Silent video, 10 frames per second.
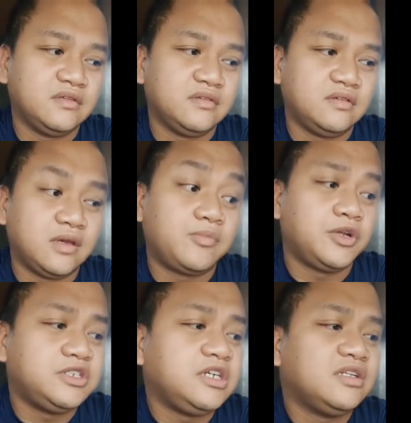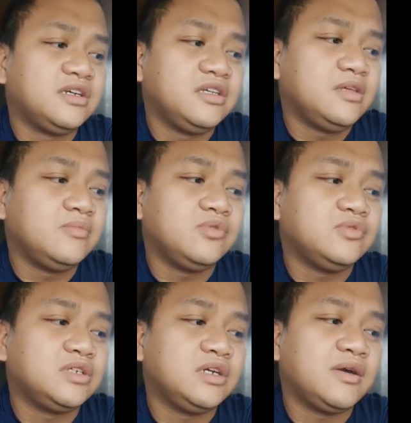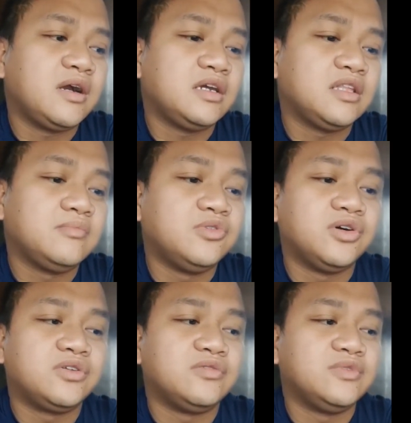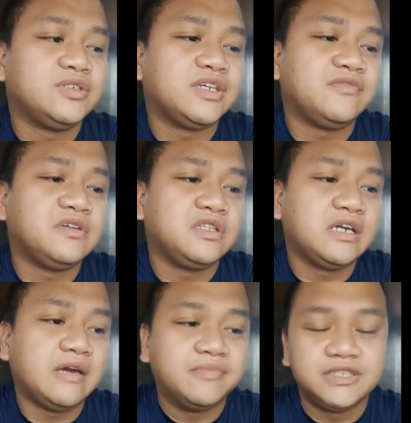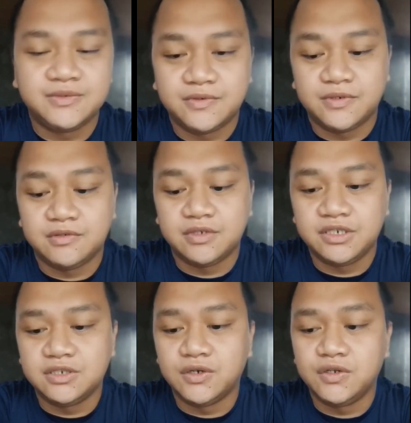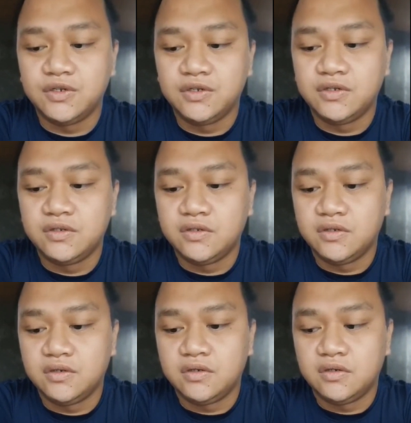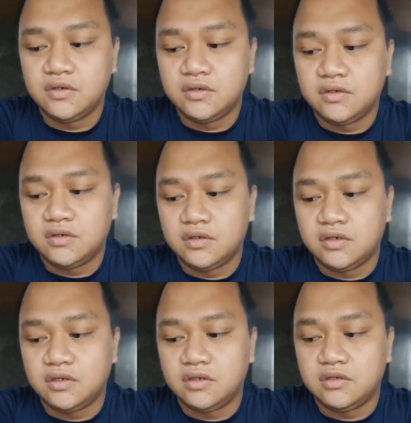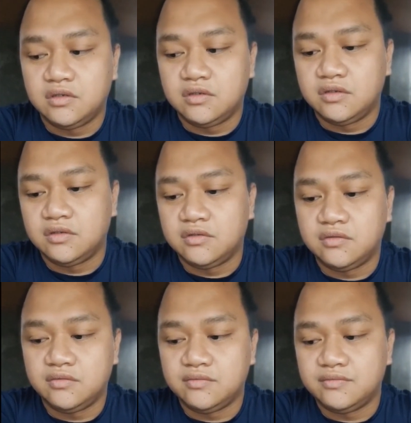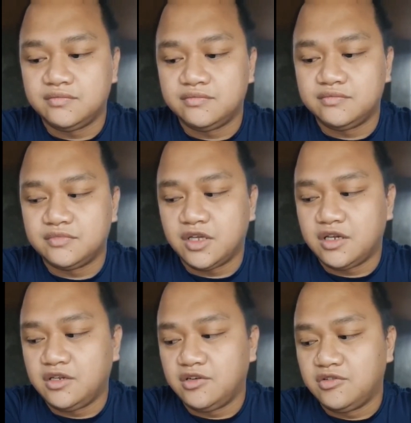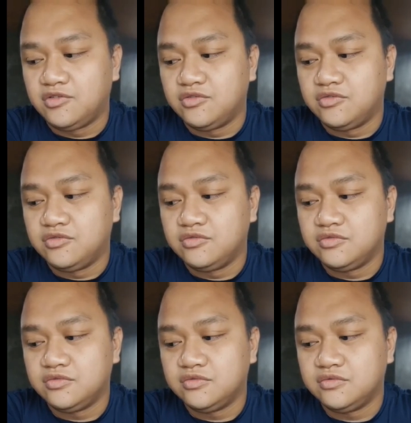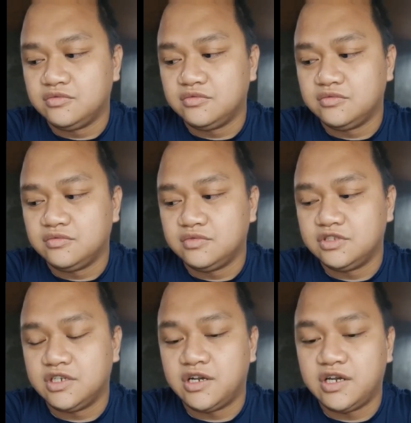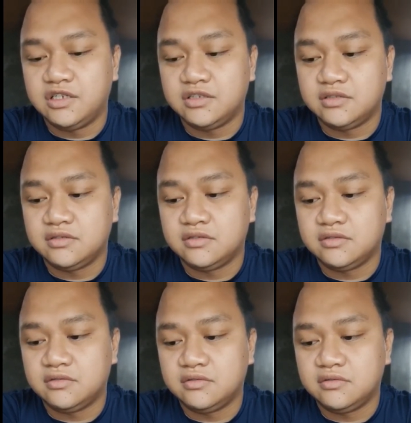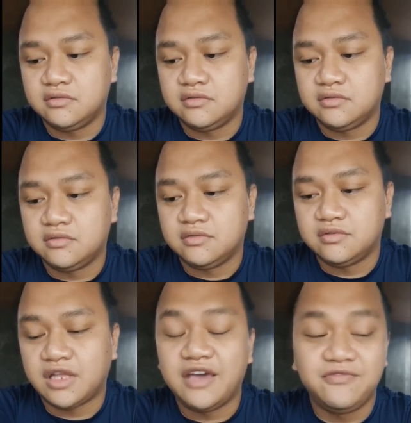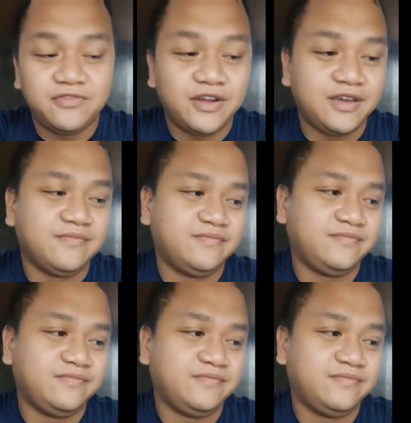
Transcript: Appreciate lang yun mo kung sa'yo kakahitabo ko rin because everything happens for a reason. And I know in the right time frame